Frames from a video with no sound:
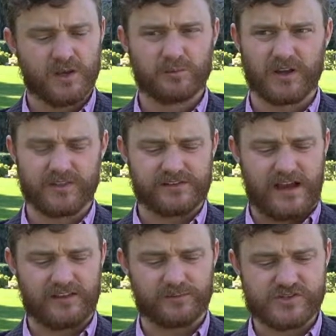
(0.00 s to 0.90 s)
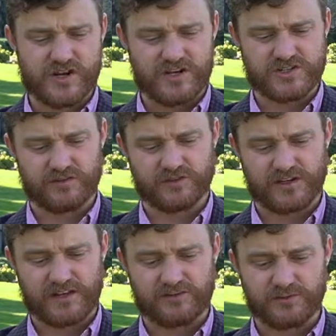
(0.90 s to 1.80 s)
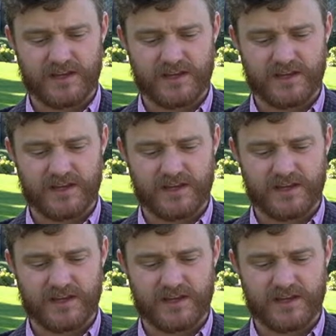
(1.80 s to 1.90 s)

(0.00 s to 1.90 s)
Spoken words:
But the tides have been changing over the last few